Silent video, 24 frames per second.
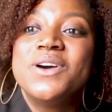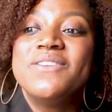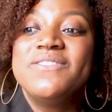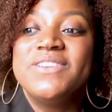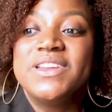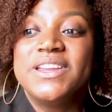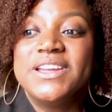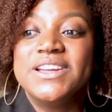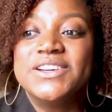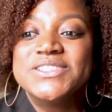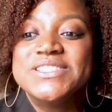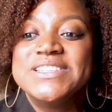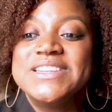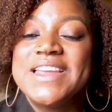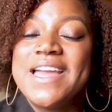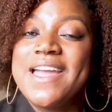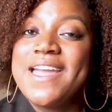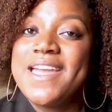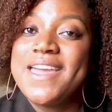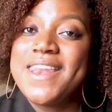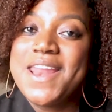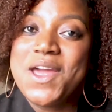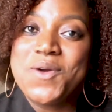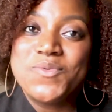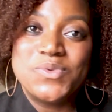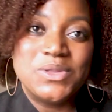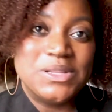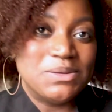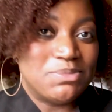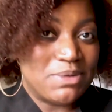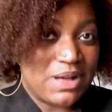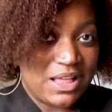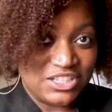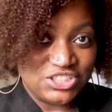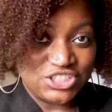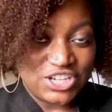a video today, and I will
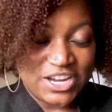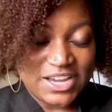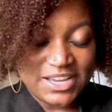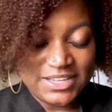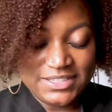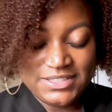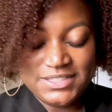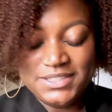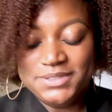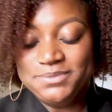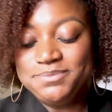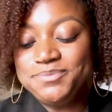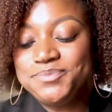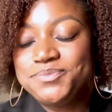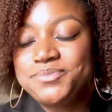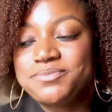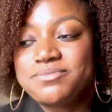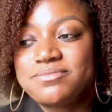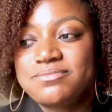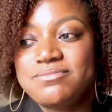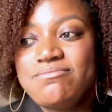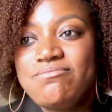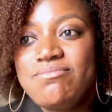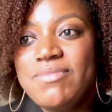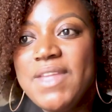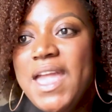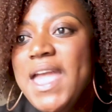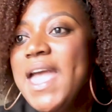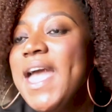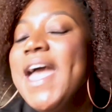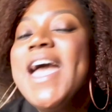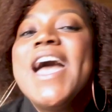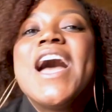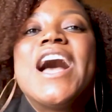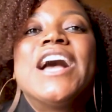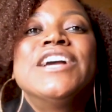apologize.
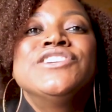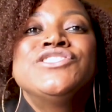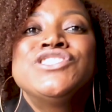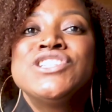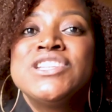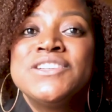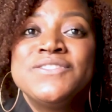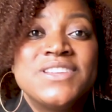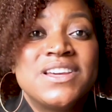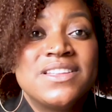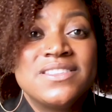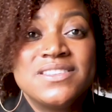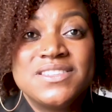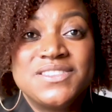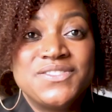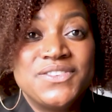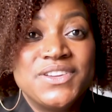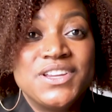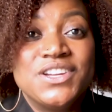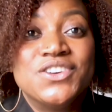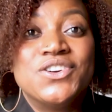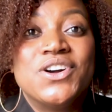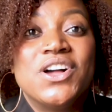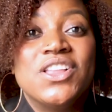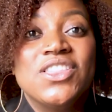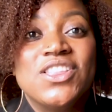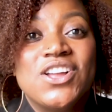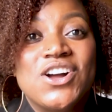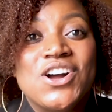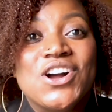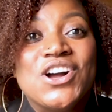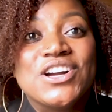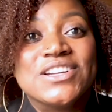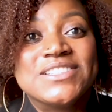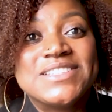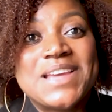I should have done this video a
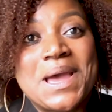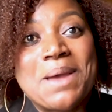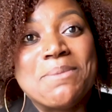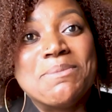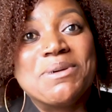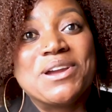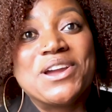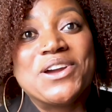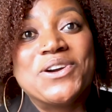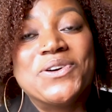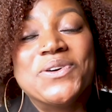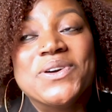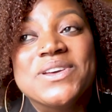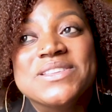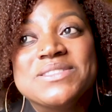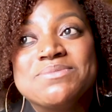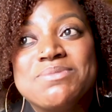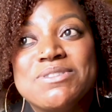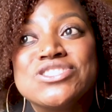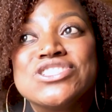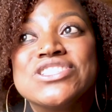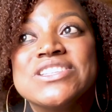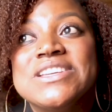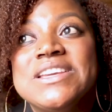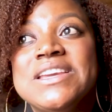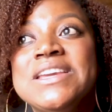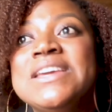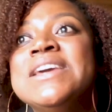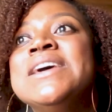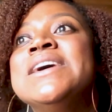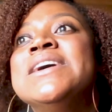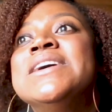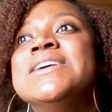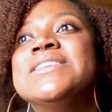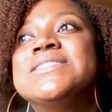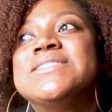long time ago, especially
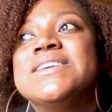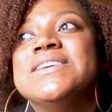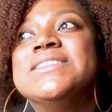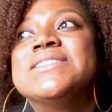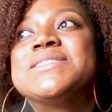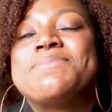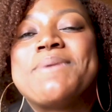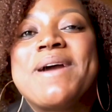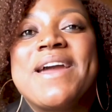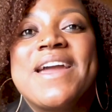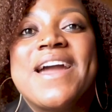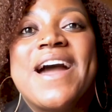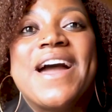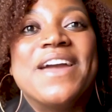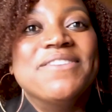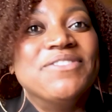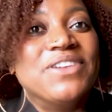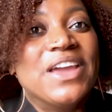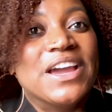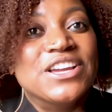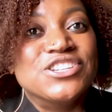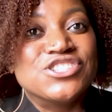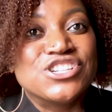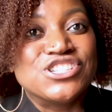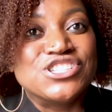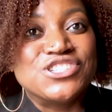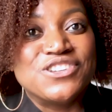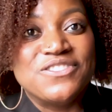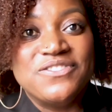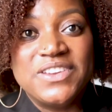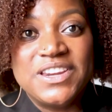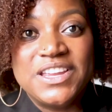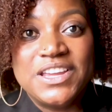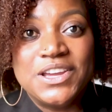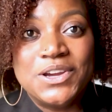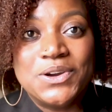since my IV hydration
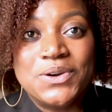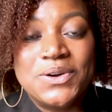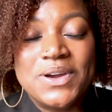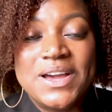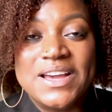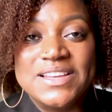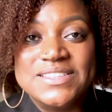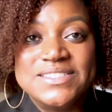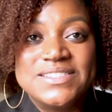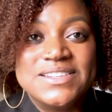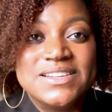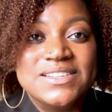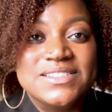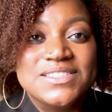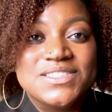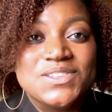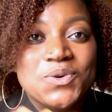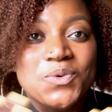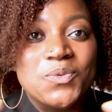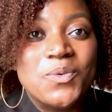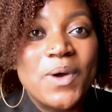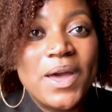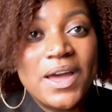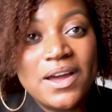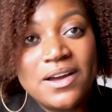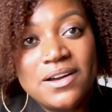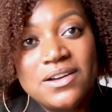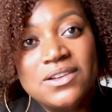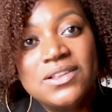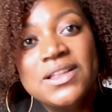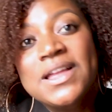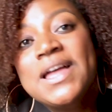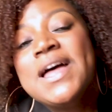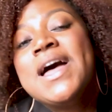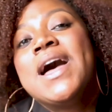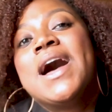video has done so
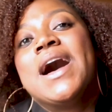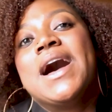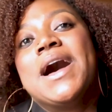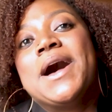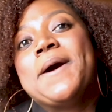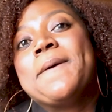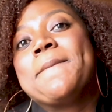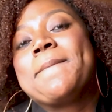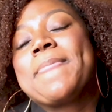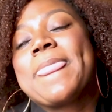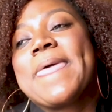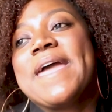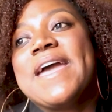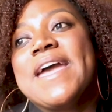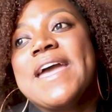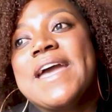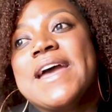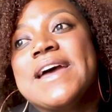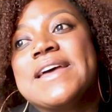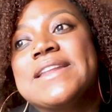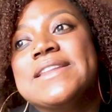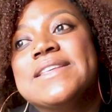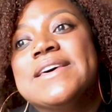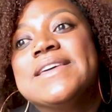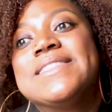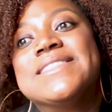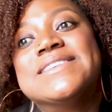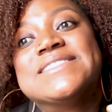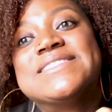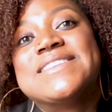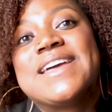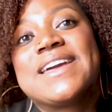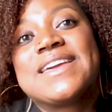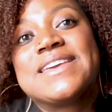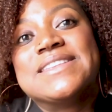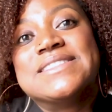well. And the
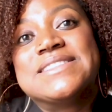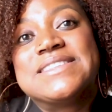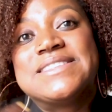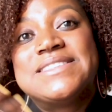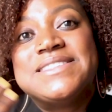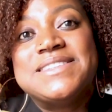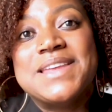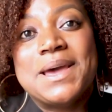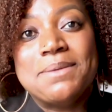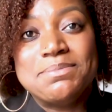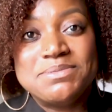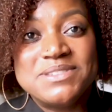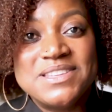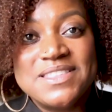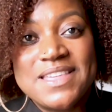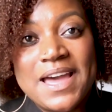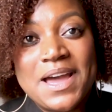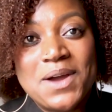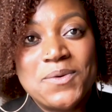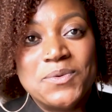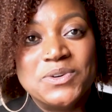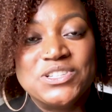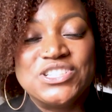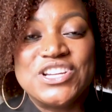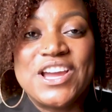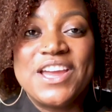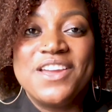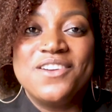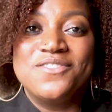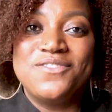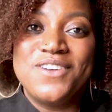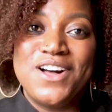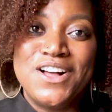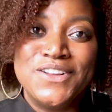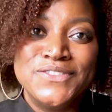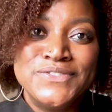second step to that, which I
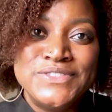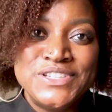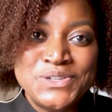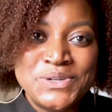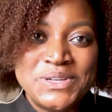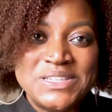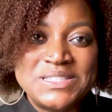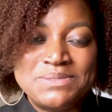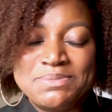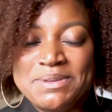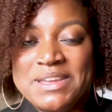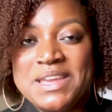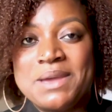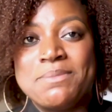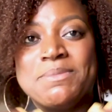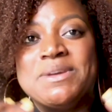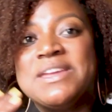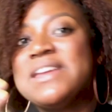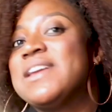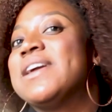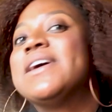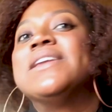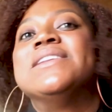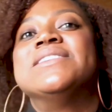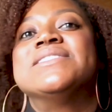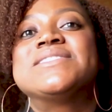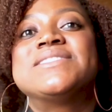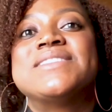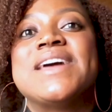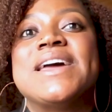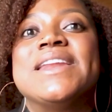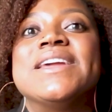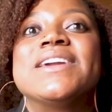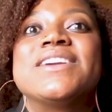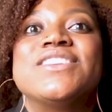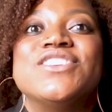evolved to, is becoming an
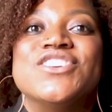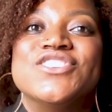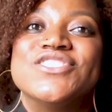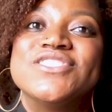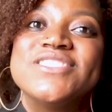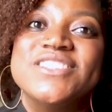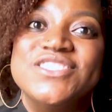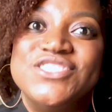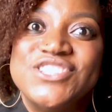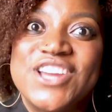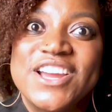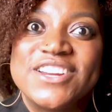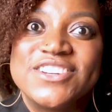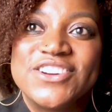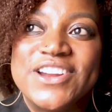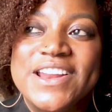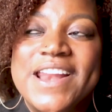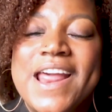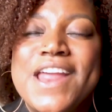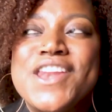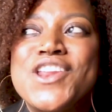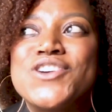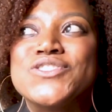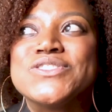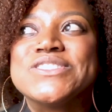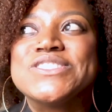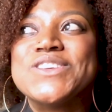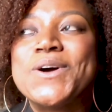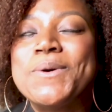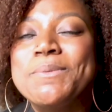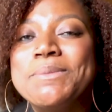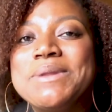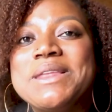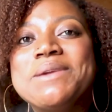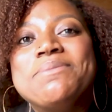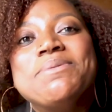aesthetic nurse injector. And I know
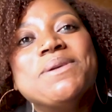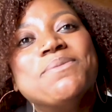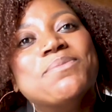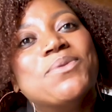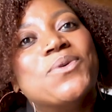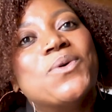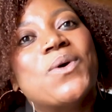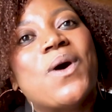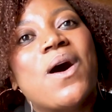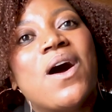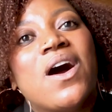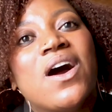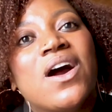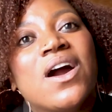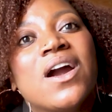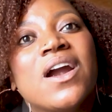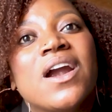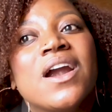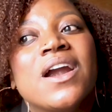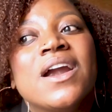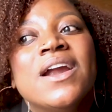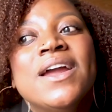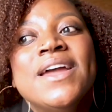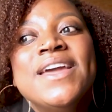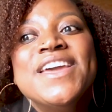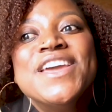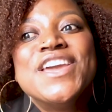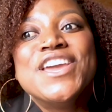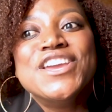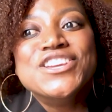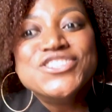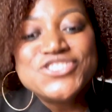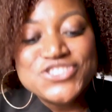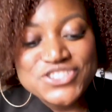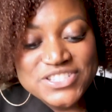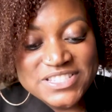so many people are
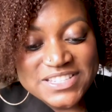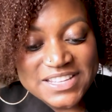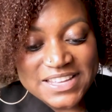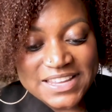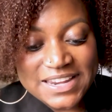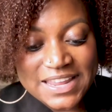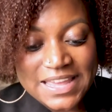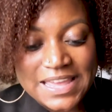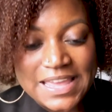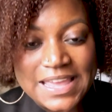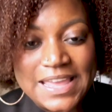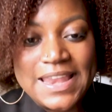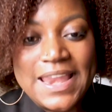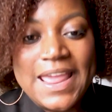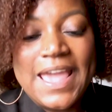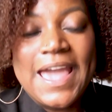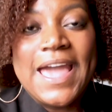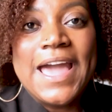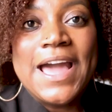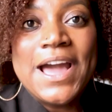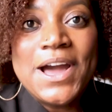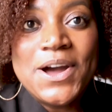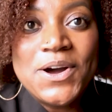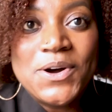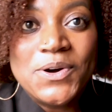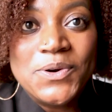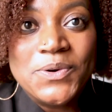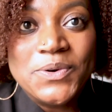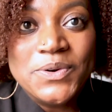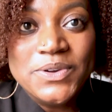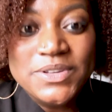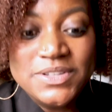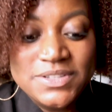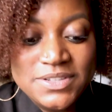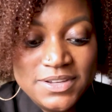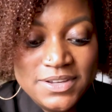interested in
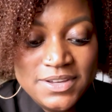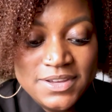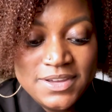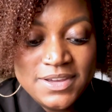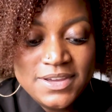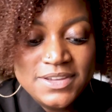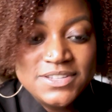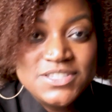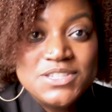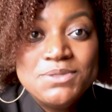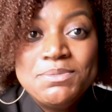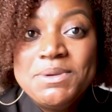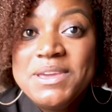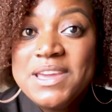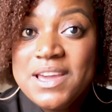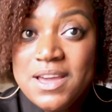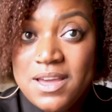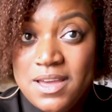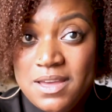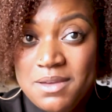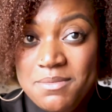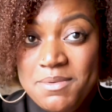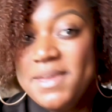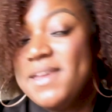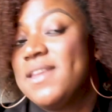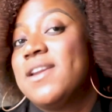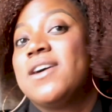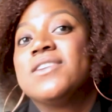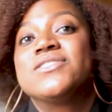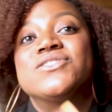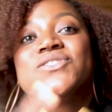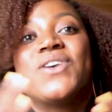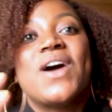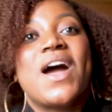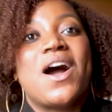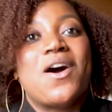how to become, and
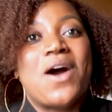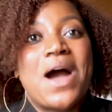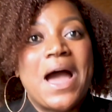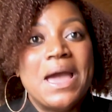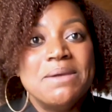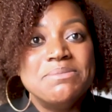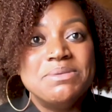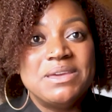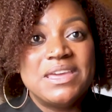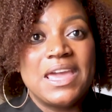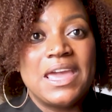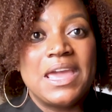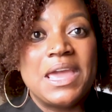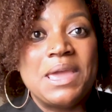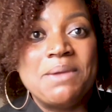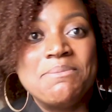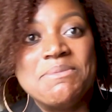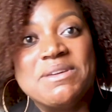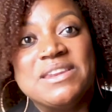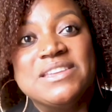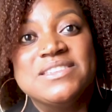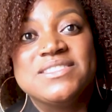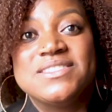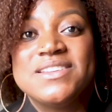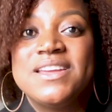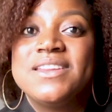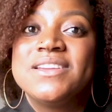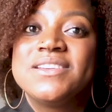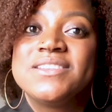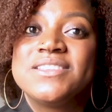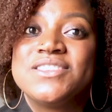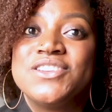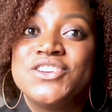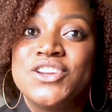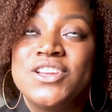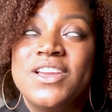also how I became an
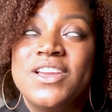aesthetics